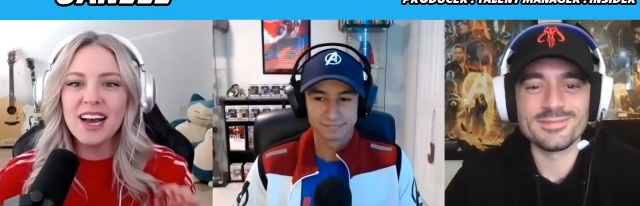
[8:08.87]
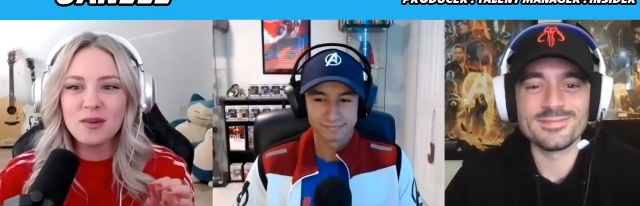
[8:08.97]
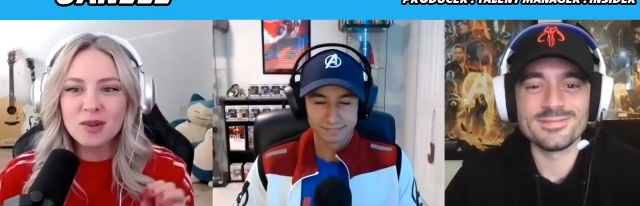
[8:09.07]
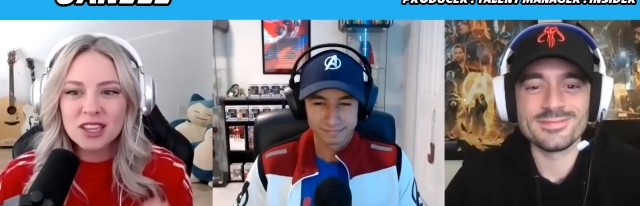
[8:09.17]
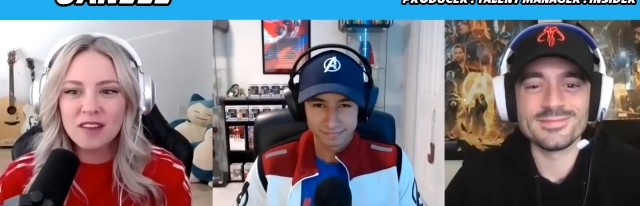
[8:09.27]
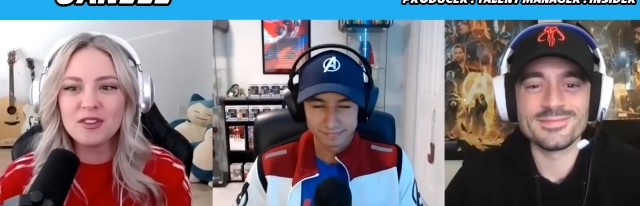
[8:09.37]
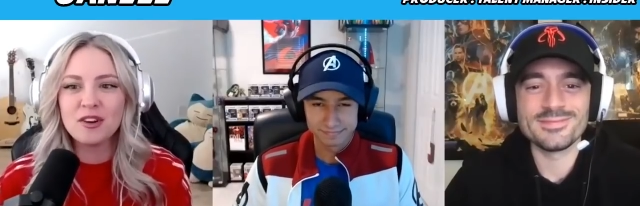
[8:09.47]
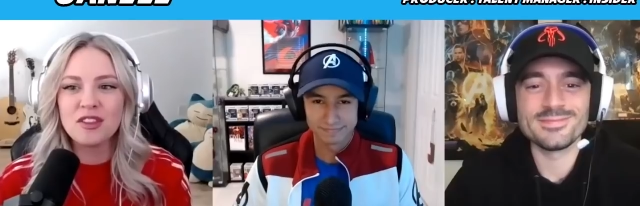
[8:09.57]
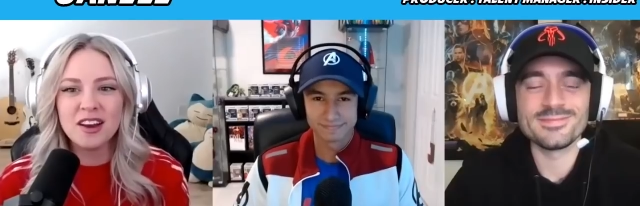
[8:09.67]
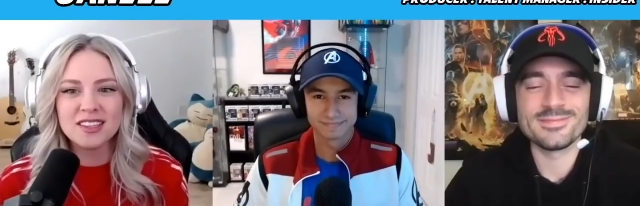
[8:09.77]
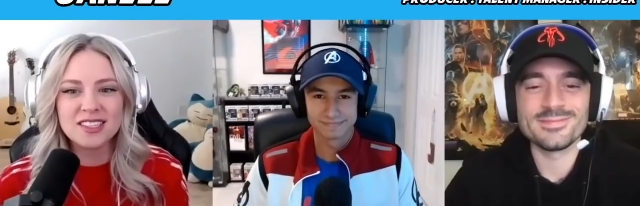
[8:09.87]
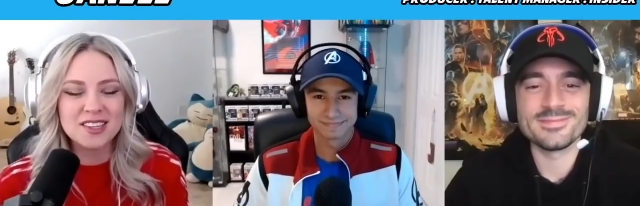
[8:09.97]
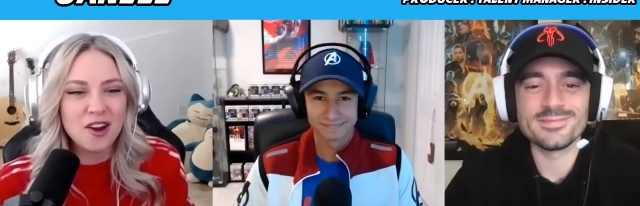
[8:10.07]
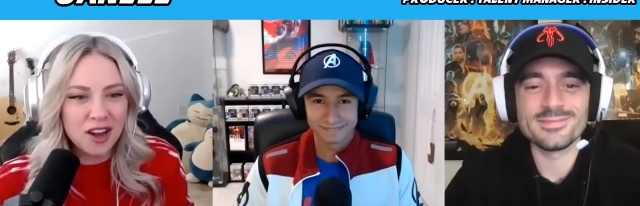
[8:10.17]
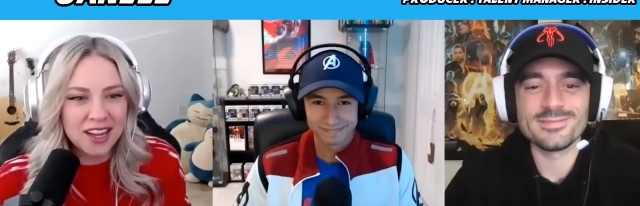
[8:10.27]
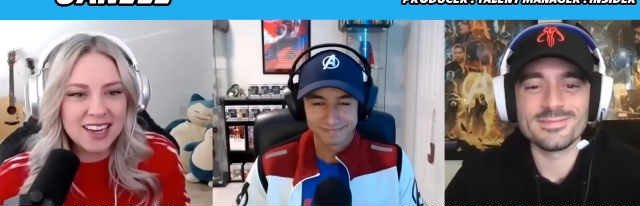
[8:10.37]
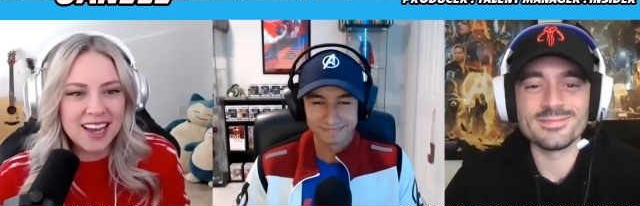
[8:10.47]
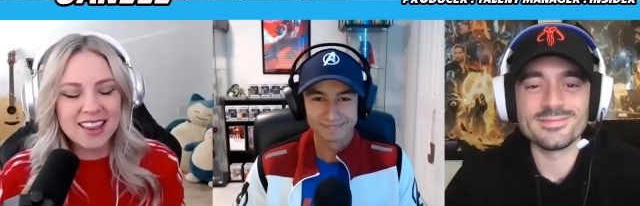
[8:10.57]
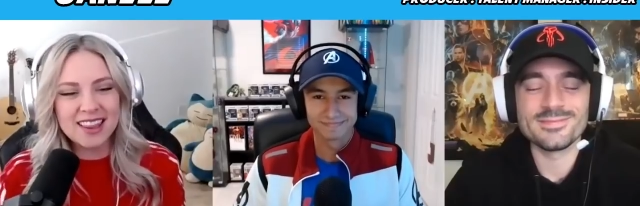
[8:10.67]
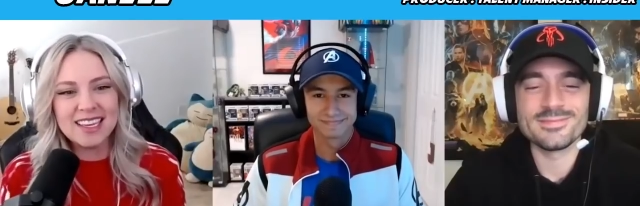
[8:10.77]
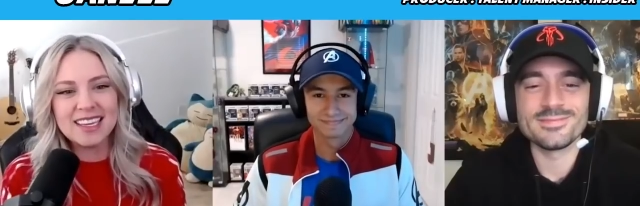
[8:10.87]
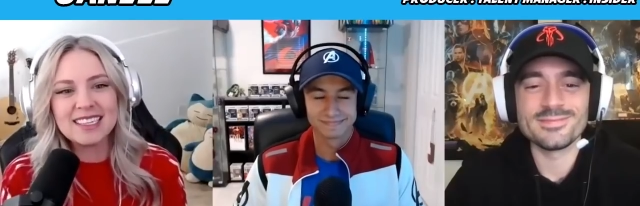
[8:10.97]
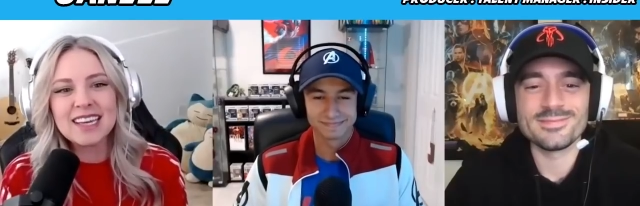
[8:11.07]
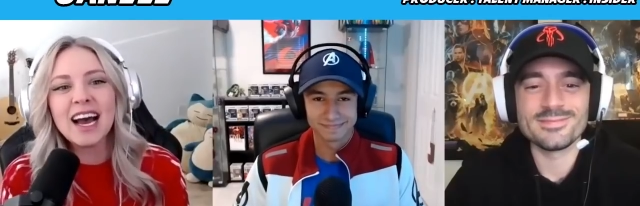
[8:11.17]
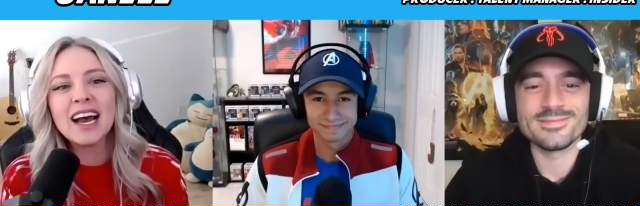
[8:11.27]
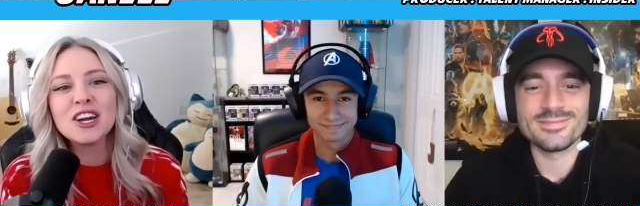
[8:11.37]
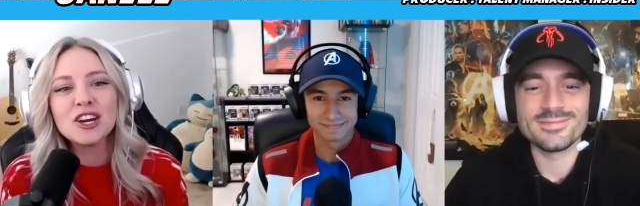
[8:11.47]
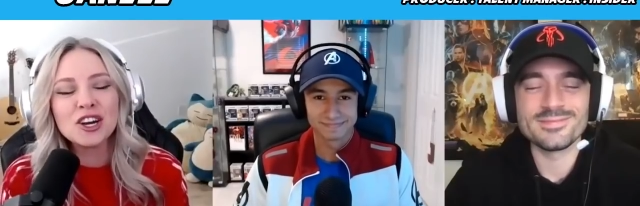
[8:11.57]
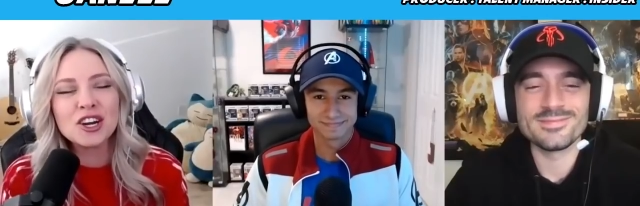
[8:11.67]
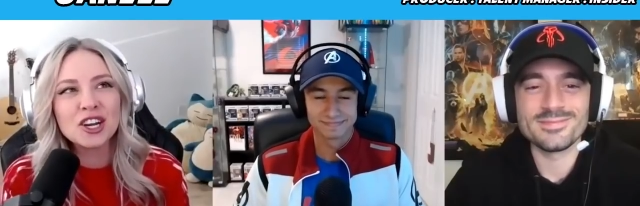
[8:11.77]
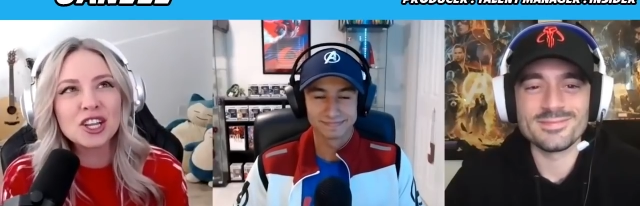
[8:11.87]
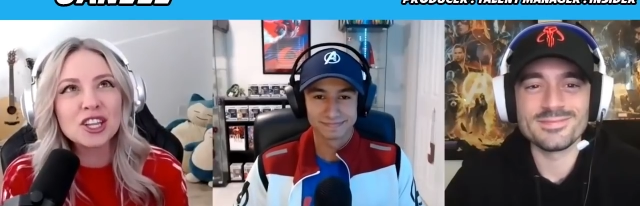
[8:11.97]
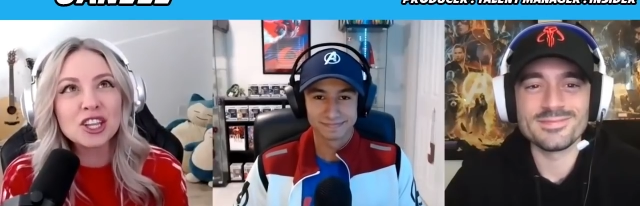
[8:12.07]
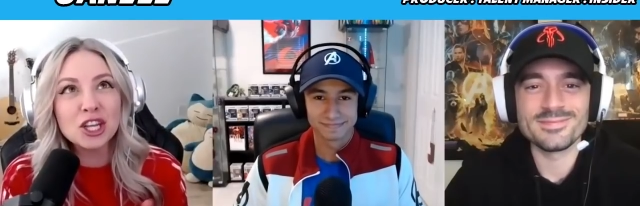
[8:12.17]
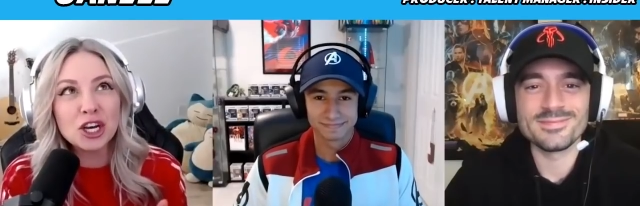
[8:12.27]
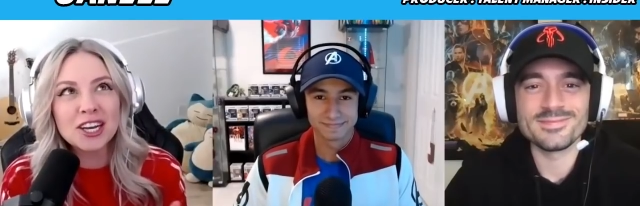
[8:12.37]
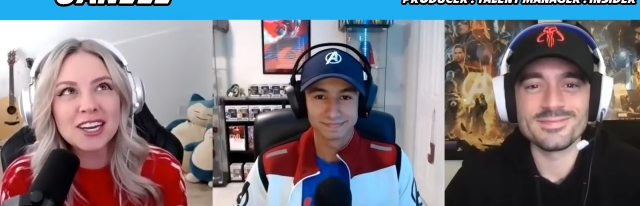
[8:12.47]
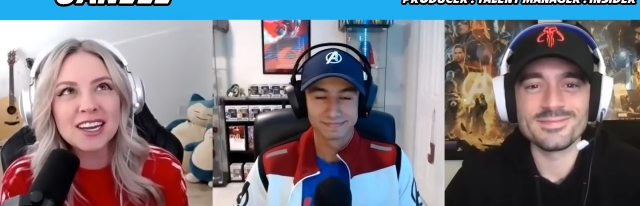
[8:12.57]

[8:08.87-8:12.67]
Speaker 1: I would love your thoughts on the entire look